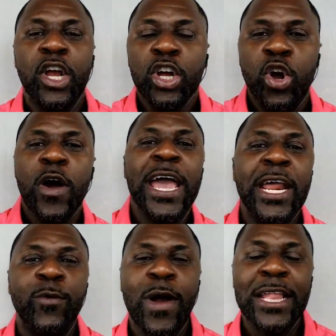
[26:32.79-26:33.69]
Go ahead
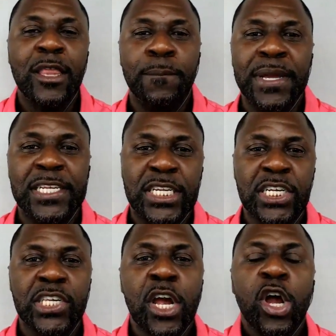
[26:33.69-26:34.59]
and write the business.
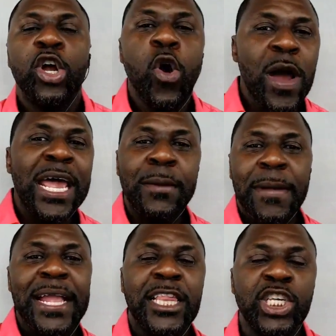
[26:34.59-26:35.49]
Go ahead and
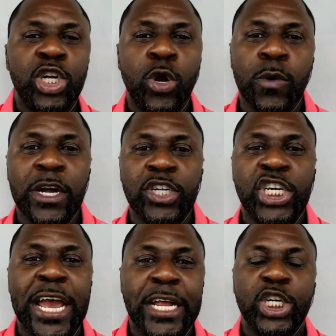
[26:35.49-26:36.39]
make this career
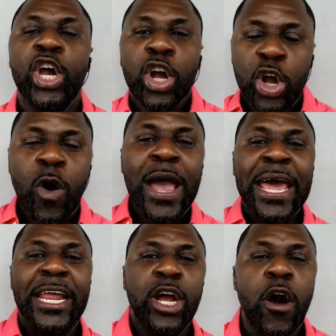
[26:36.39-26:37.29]
change. Go ahead
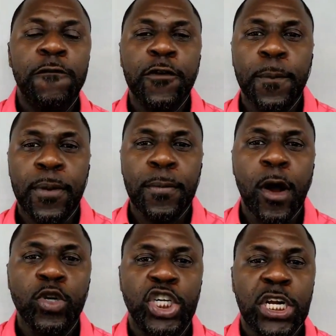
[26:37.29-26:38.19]
and go for the
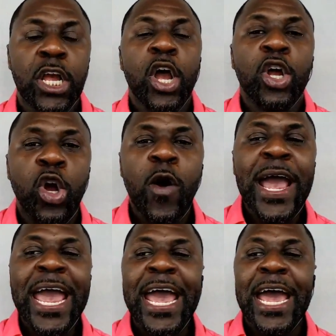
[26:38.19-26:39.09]
promotion. Go
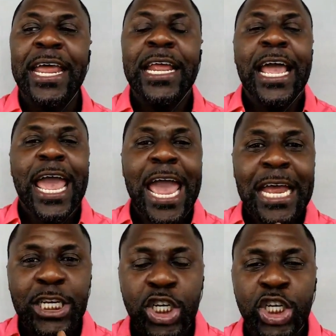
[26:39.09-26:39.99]
ahead
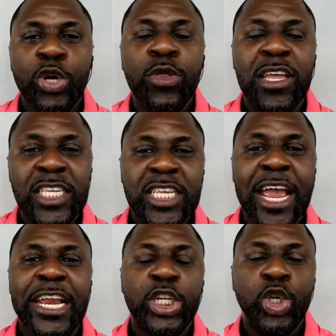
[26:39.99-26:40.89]
and do this thing
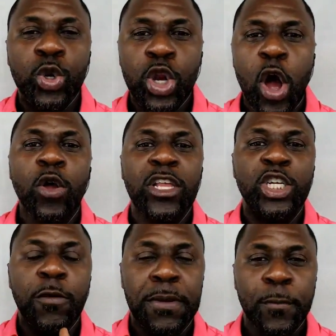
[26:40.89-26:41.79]
that you know that
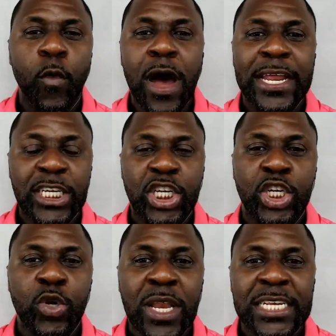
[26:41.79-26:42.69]
you've been wanting to
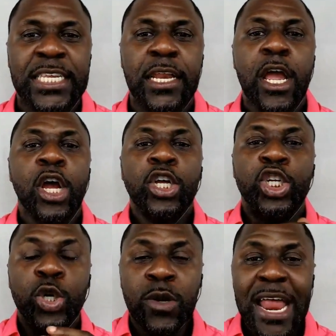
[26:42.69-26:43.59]
do. Listen,
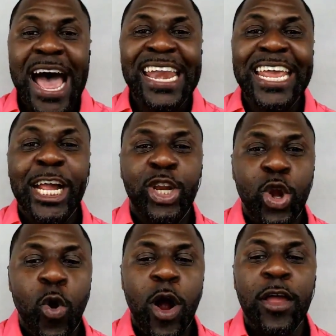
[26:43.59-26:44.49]
do not
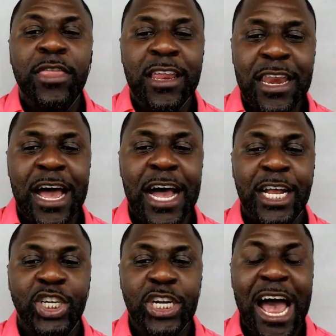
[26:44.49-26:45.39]
ignore the
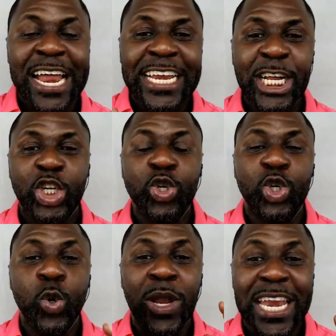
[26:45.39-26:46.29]
nudge. I need you to
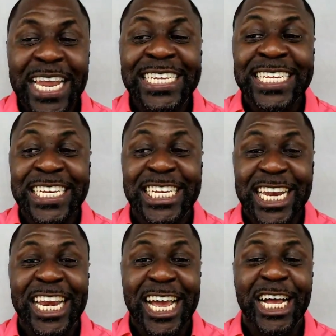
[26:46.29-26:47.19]
listen to the
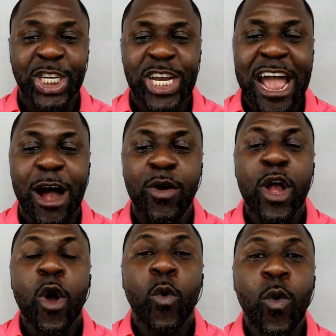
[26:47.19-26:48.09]
nudge. Now,
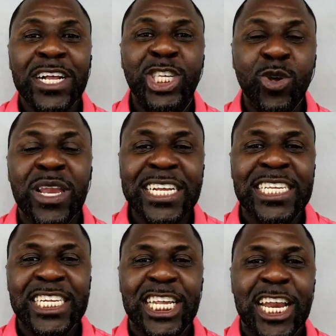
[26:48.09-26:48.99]
once you listen
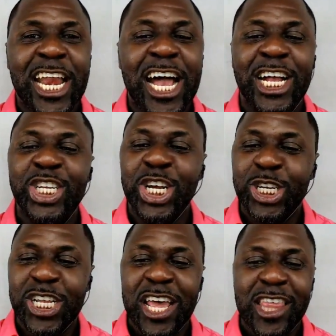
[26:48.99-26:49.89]
to the nudge, here's
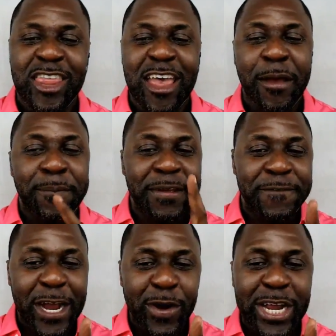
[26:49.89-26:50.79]
the other thing. Be
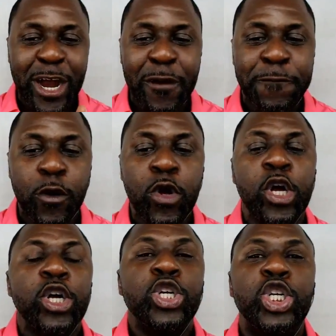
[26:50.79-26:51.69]
very careful.
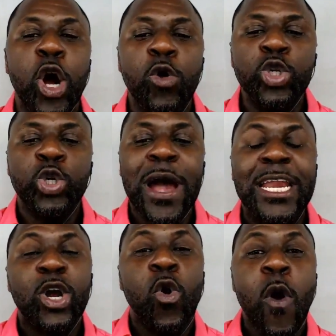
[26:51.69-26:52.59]
Don't try to
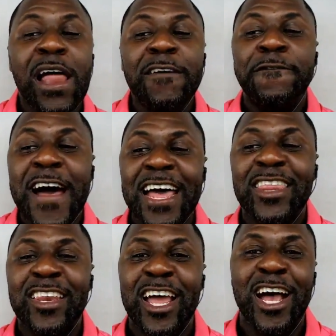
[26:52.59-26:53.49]
qualify the
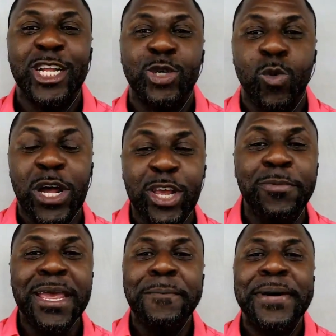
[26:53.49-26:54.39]
nudge. What do you
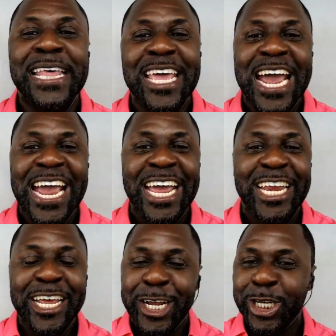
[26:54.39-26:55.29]
mean by that, Andy?
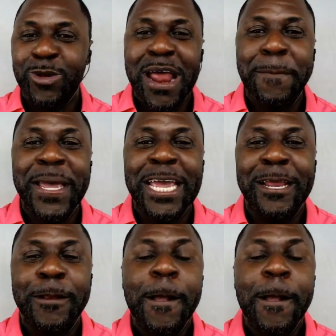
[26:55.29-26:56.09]
Here's what I mean.